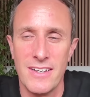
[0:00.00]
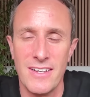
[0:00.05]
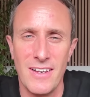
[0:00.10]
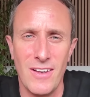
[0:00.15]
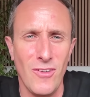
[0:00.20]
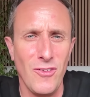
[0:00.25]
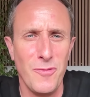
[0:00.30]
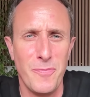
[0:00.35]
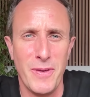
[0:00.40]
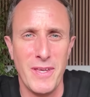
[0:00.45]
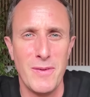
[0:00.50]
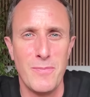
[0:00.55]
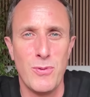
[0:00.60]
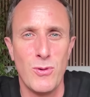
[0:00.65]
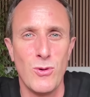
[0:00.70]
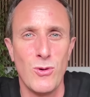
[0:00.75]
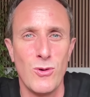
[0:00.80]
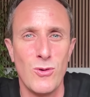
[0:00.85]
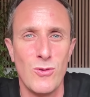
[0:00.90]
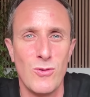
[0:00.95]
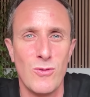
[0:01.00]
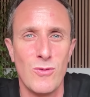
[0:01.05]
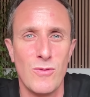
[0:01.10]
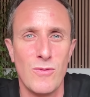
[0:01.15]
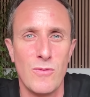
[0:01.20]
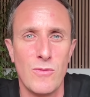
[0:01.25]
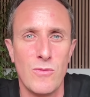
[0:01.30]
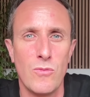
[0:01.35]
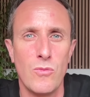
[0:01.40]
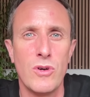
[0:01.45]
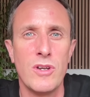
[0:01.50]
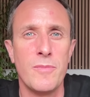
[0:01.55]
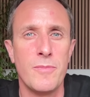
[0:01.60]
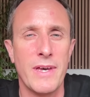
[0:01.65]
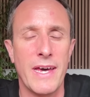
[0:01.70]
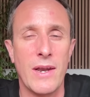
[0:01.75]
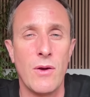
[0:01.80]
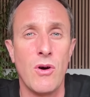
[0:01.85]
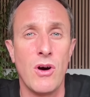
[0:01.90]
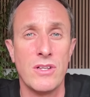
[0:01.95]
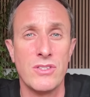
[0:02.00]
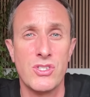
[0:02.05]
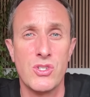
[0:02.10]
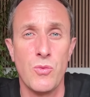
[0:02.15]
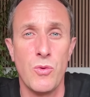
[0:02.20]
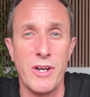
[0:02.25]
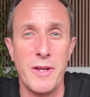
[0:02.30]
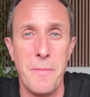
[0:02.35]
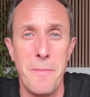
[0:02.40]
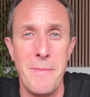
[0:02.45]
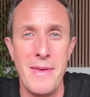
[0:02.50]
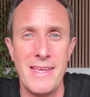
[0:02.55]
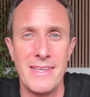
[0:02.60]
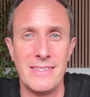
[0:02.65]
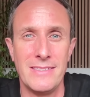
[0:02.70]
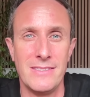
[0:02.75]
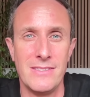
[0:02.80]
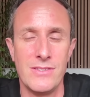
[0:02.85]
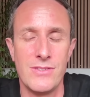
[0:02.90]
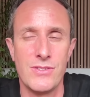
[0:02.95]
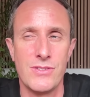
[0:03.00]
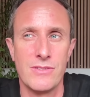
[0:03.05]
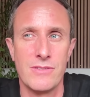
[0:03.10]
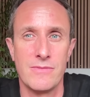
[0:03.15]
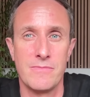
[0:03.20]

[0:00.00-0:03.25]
a lot of people wouldn't be able to answer what it means.